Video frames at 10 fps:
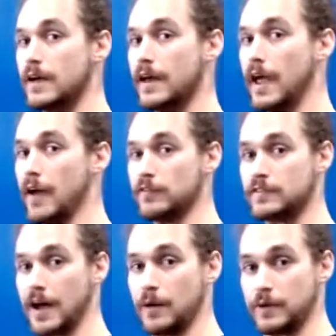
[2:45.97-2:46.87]
Every
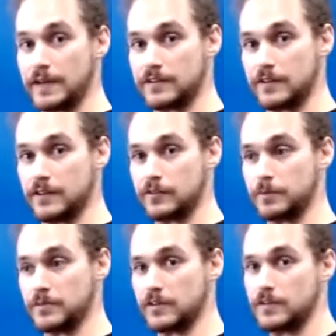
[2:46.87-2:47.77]
time we get to this
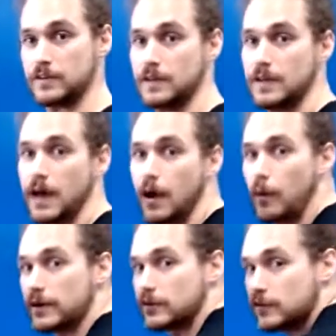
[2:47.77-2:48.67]
position, I
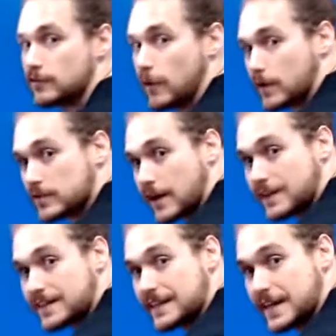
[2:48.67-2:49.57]
want you to focus
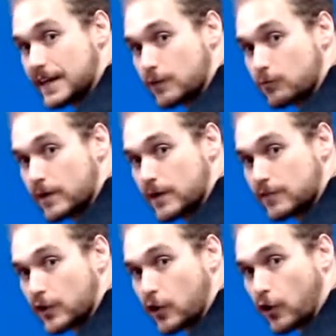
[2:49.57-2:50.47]
on getting rid of the
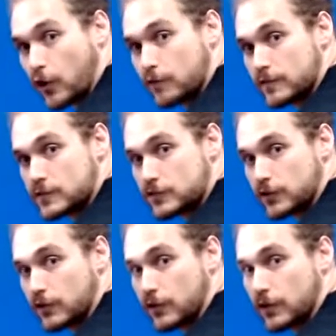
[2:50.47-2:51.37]

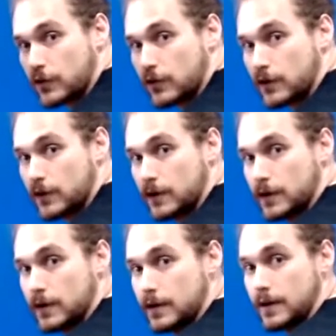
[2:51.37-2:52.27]
curvature
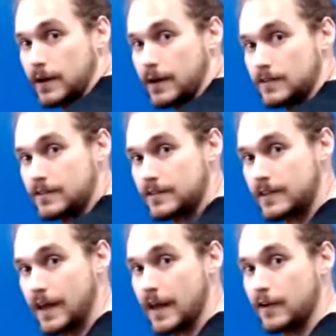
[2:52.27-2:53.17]
and
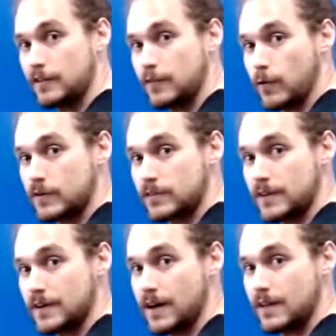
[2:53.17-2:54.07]
instead
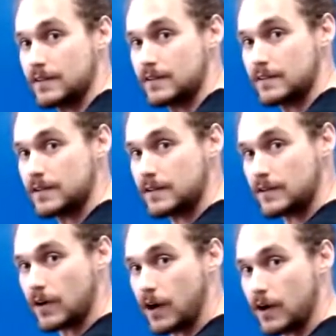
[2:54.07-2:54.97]
forcing a
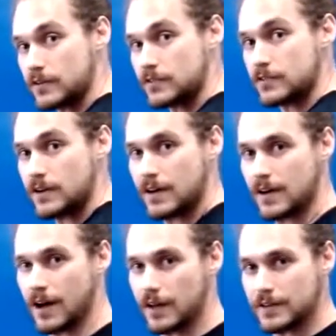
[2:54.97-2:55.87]
little arch,
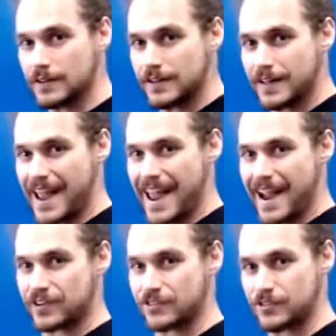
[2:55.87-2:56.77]
a little
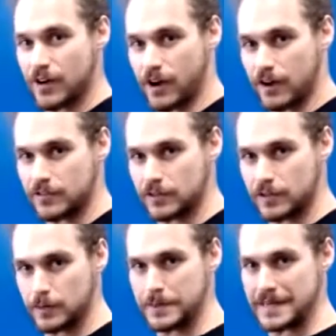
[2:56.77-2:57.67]
extra arch, a
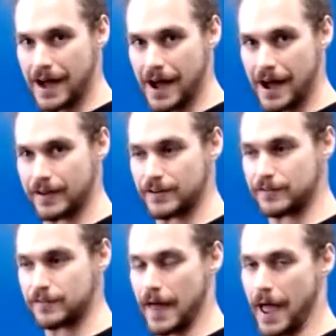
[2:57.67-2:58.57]
little beyond
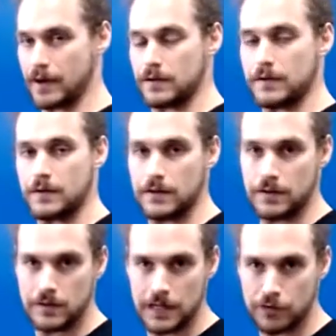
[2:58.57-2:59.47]
flat.
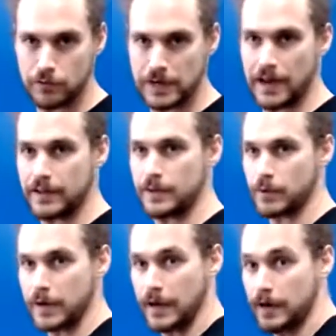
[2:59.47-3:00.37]
In reality, we're
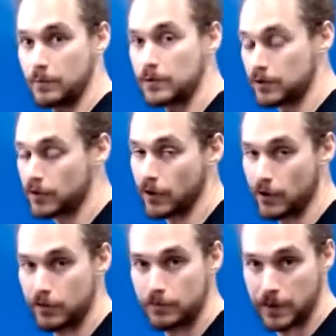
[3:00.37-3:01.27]
going to end up a little
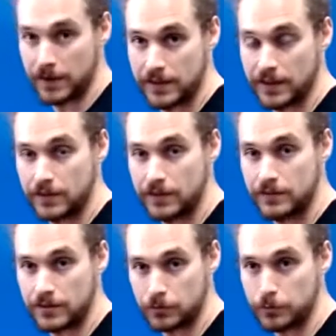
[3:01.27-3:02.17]
curved by end of this,
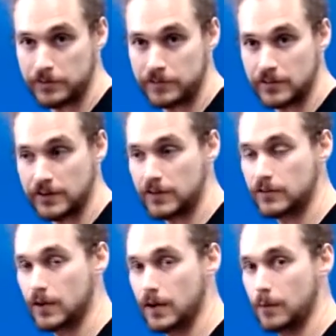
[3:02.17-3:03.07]
as we'll be fatigued.
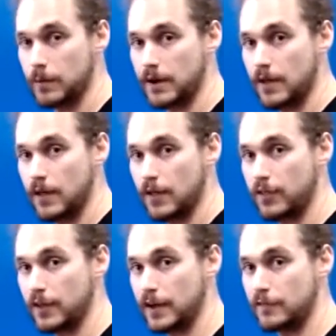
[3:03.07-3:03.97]
But
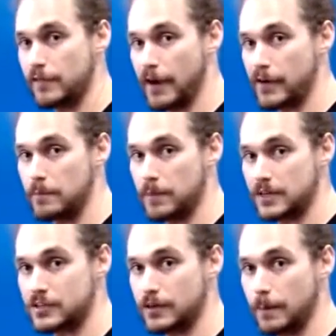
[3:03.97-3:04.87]
think very
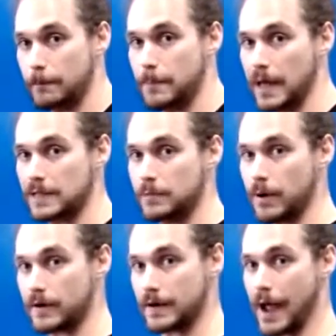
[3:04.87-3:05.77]
much belly
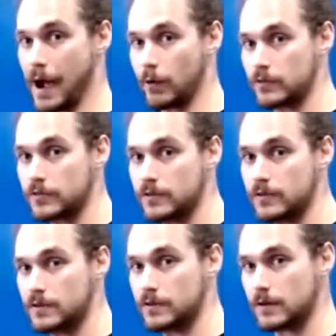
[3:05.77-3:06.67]
button out,
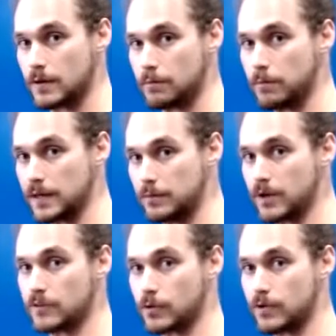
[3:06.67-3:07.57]
belly
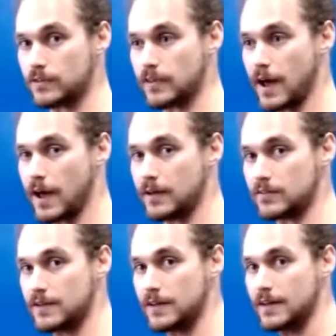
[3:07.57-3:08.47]
button towards
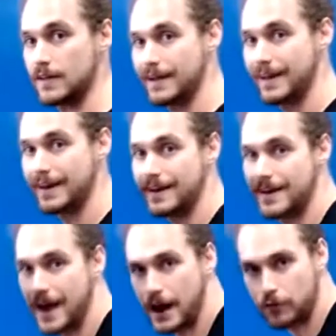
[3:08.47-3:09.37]
thighs, and
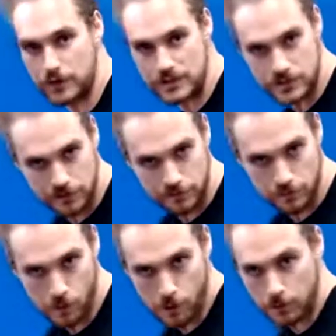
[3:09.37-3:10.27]
not reaching
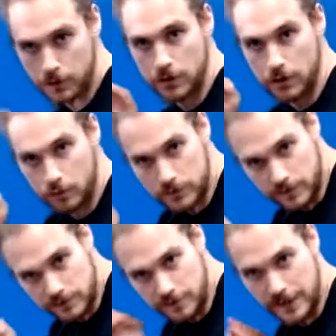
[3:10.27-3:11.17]
forward with the
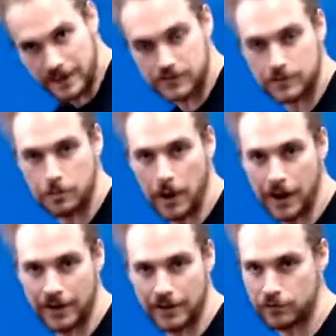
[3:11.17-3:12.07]
flexed
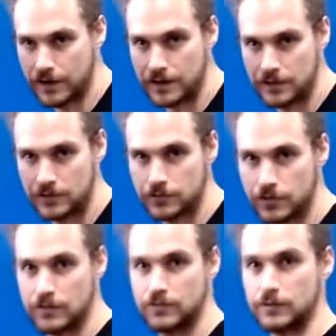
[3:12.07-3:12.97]
spine for any of these
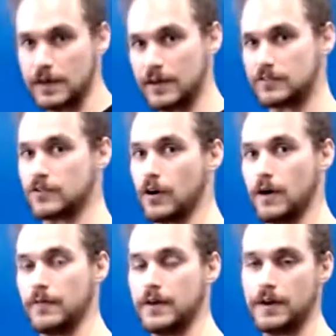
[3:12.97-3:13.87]
stretches. So get nice and
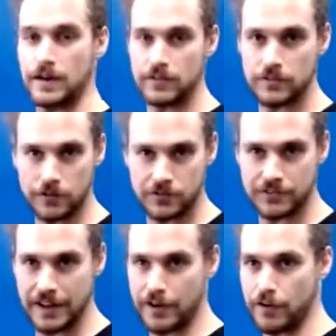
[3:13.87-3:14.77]
tall, and this is our
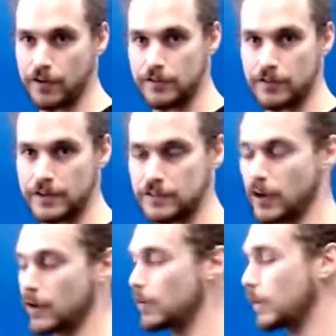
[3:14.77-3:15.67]
standard for the
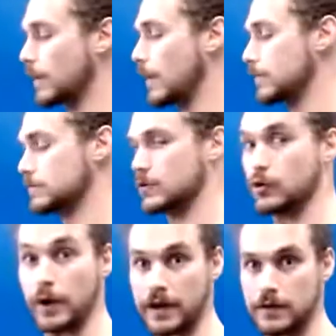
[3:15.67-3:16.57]
entire workout.
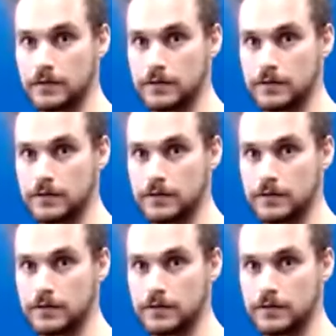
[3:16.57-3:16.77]
Quick